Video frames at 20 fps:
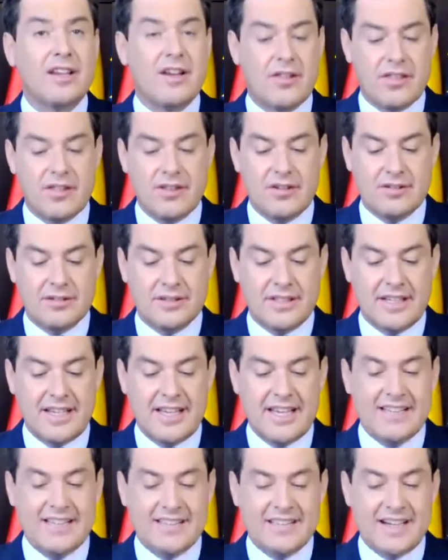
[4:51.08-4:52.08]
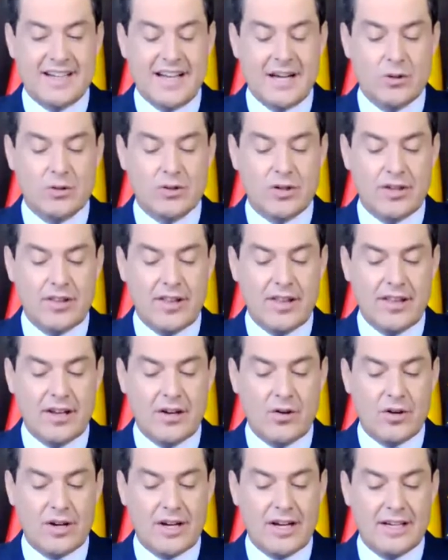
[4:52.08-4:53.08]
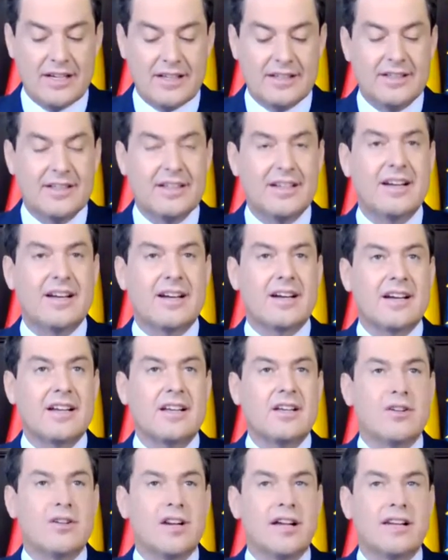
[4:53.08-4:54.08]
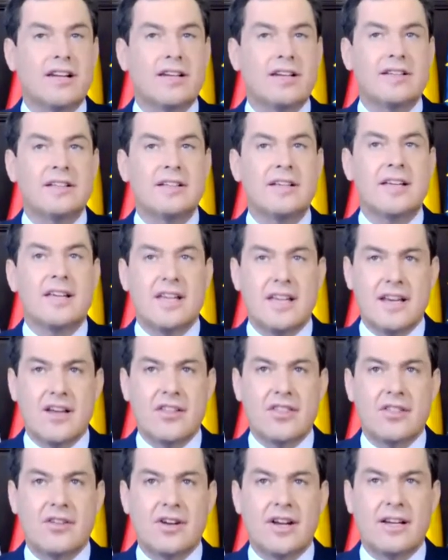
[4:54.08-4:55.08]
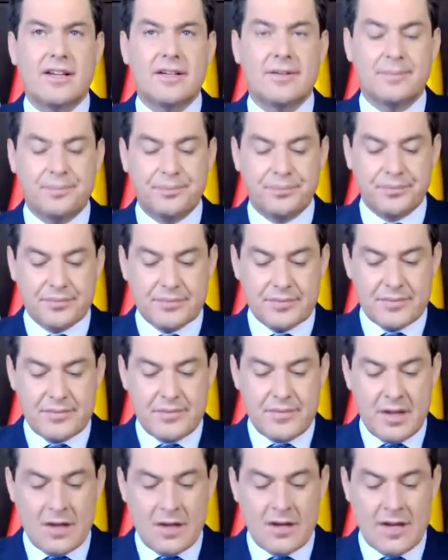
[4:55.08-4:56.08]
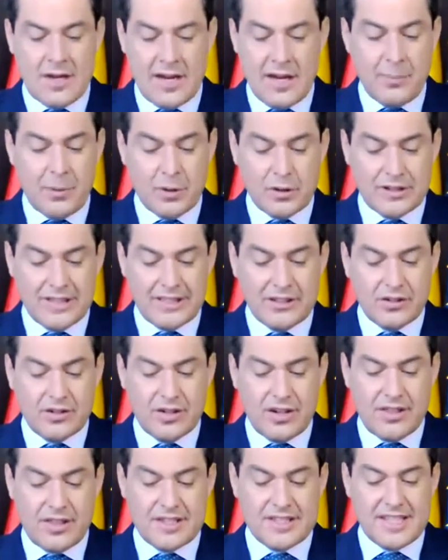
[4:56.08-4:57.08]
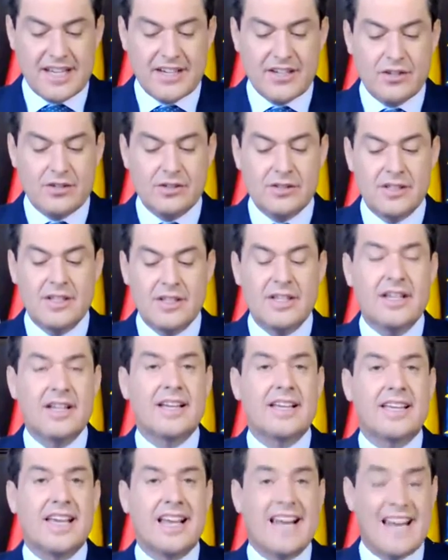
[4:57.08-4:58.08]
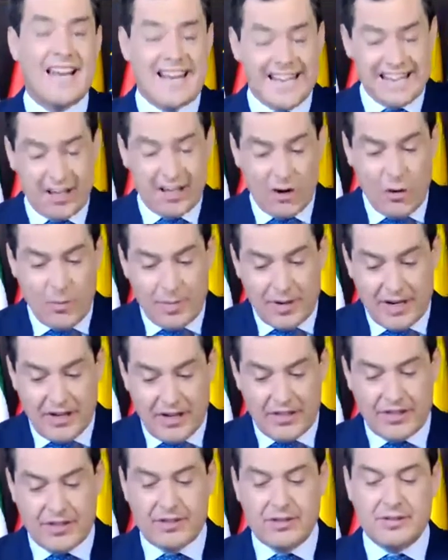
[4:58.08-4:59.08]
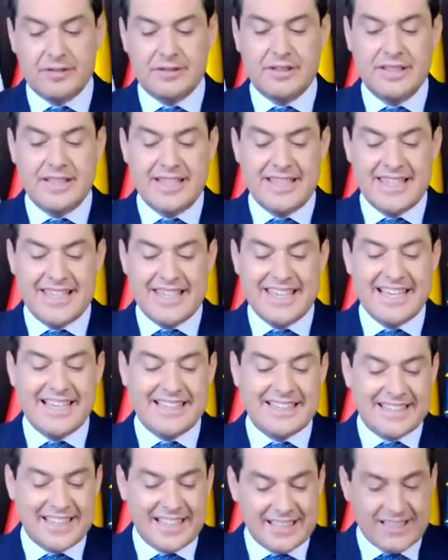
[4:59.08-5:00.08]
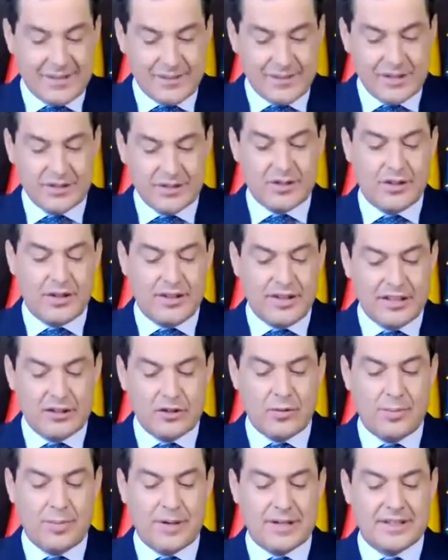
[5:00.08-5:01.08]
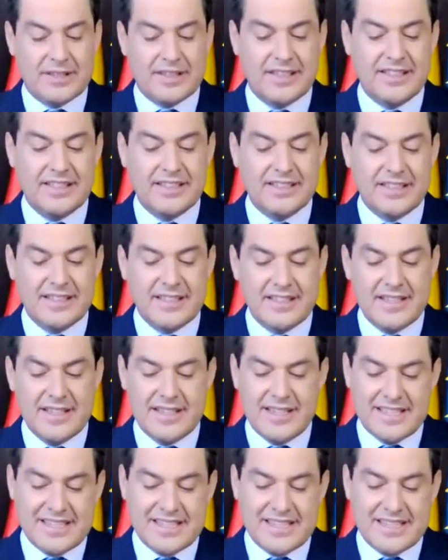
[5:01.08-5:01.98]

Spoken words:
we will require greater coordination between local and regional and national authorities. It's therefore vital that the